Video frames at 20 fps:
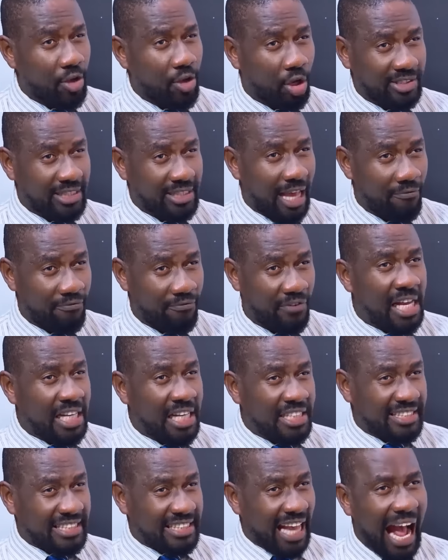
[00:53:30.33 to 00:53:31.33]

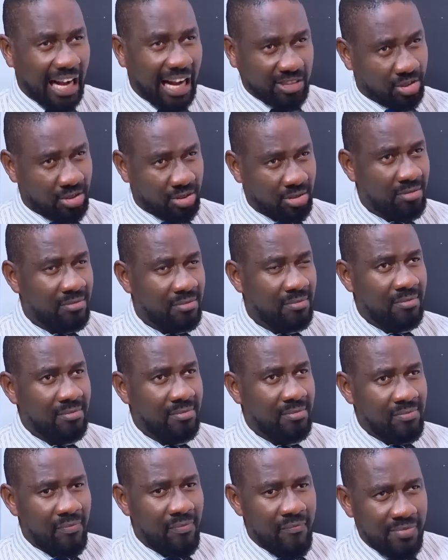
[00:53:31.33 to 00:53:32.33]
yourself sacked!
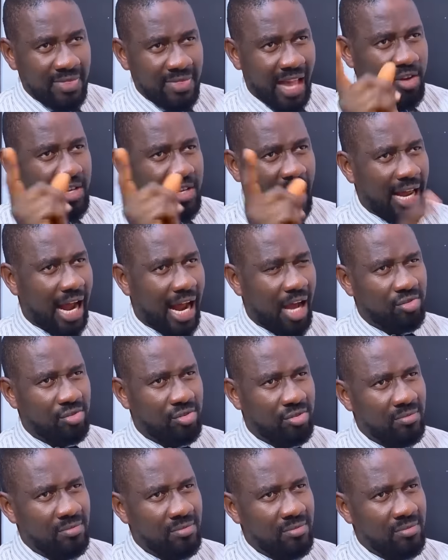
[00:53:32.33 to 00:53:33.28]
Now get out.